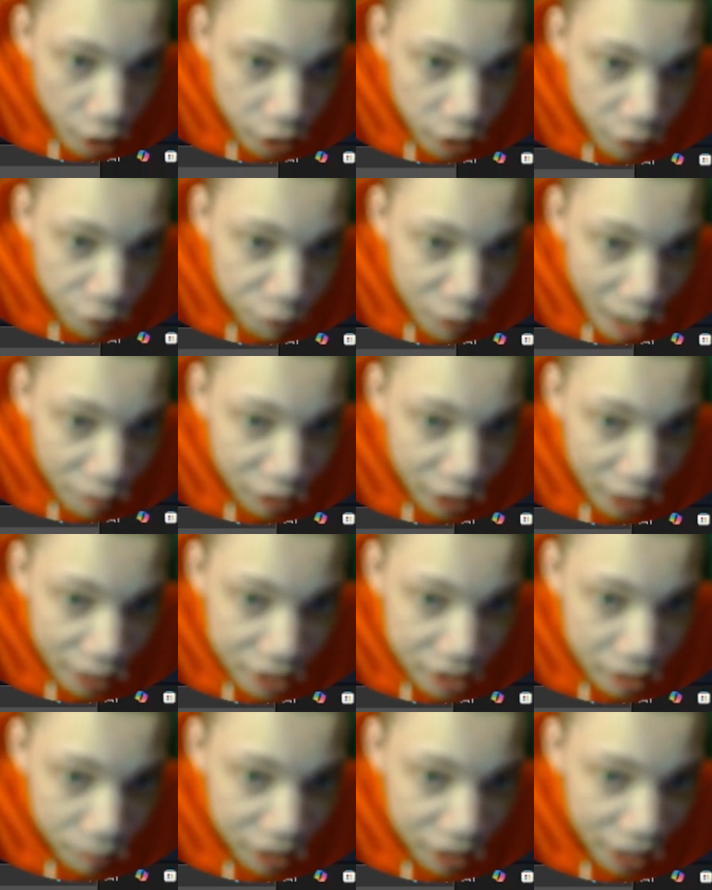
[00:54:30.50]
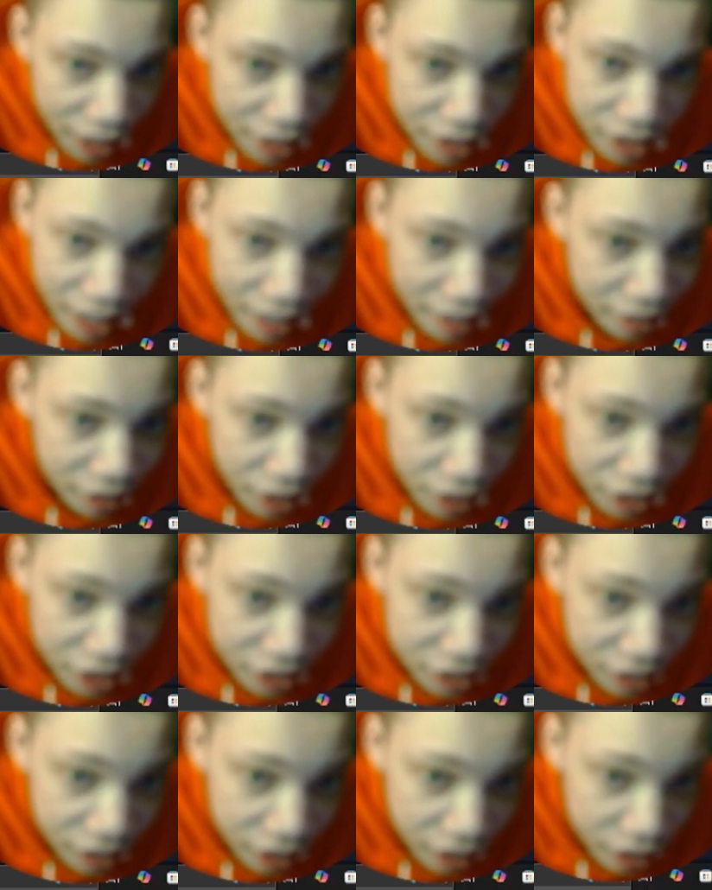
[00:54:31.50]
5K in 7 days. That
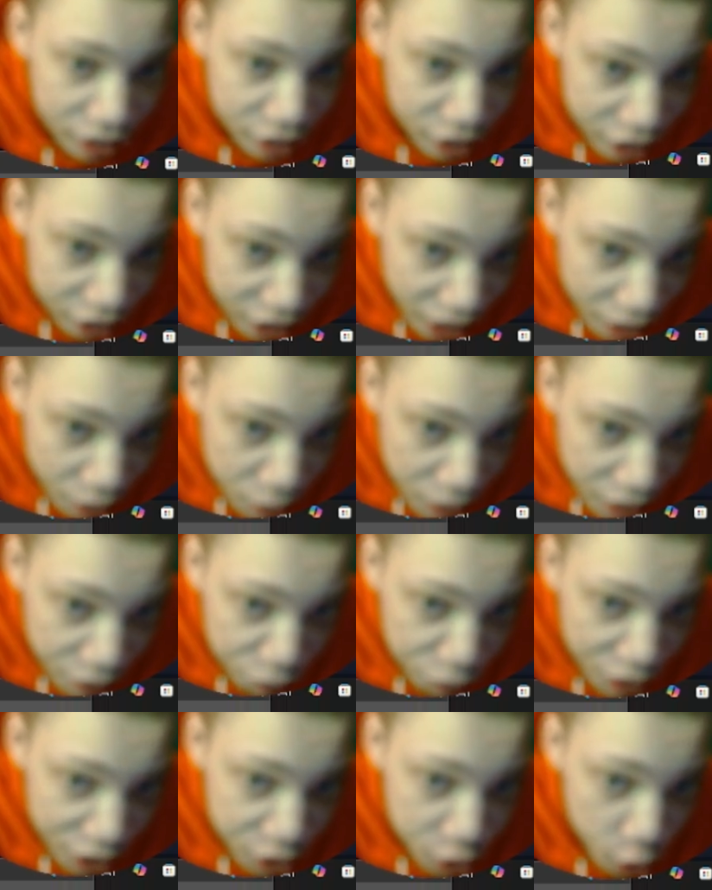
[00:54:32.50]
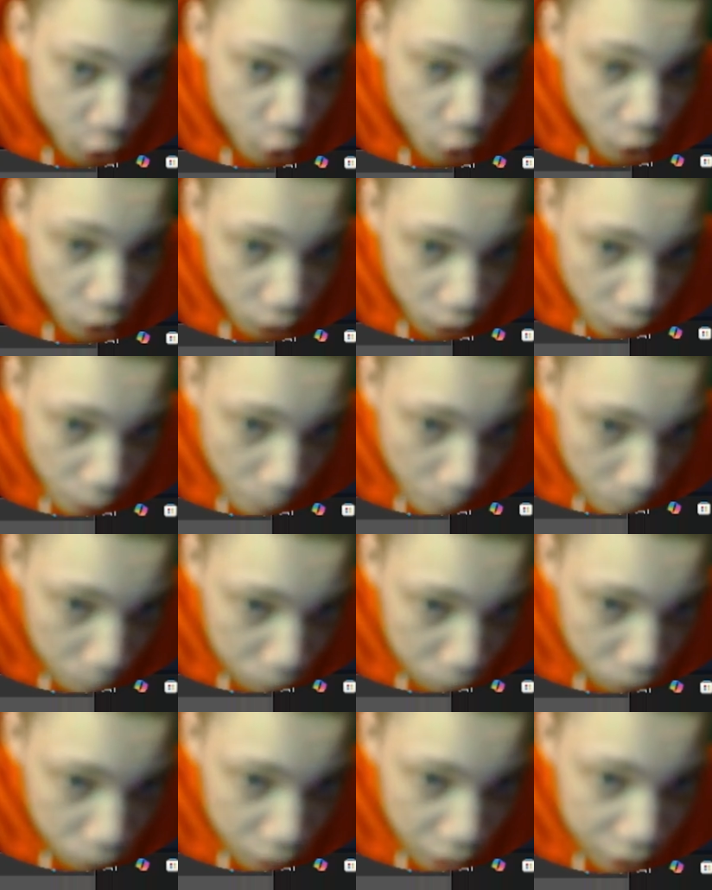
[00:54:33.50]
the title need fix or the hook.
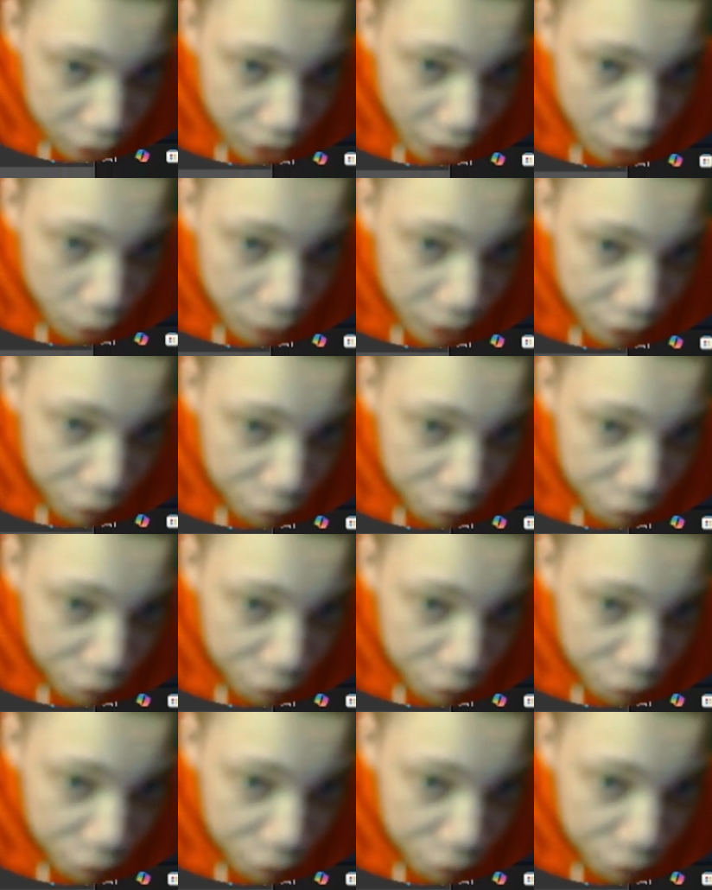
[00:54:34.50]
Title need